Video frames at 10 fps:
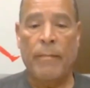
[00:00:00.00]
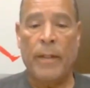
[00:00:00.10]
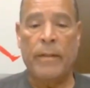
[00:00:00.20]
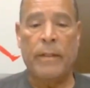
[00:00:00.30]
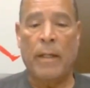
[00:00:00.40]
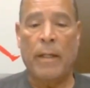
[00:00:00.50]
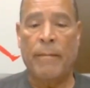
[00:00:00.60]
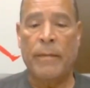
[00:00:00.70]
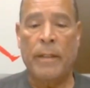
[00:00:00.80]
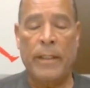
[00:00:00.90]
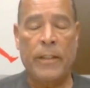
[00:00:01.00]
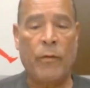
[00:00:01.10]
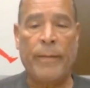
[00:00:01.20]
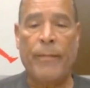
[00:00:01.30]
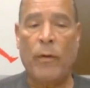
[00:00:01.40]
But his
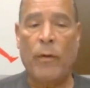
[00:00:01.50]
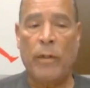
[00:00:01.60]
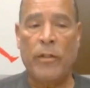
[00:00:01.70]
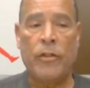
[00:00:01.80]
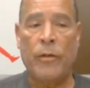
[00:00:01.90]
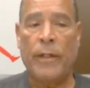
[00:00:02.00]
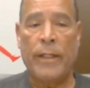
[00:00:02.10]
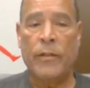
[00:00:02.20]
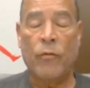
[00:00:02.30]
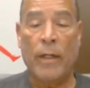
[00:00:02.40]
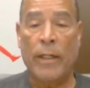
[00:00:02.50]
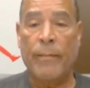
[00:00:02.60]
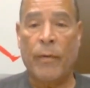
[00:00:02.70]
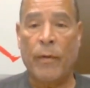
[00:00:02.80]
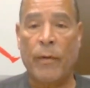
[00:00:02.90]
three-point shooting has really
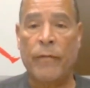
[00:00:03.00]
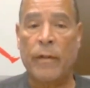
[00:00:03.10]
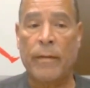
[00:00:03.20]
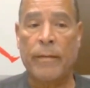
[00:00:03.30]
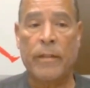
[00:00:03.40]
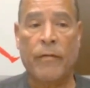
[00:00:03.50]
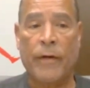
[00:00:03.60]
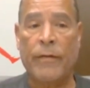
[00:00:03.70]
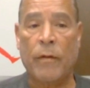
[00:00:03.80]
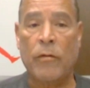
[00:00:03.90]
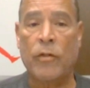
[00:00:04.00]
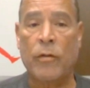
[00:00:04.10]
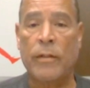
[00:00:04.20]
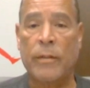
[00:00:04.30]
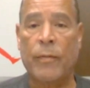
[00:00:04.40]
improved. His free throw shooting
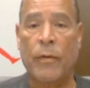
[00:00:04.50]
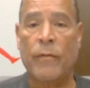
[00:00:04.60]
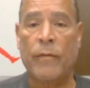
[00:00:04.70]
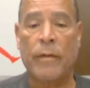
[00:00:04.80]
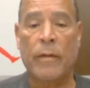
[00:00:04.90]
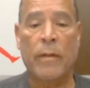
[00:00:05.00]
has improved.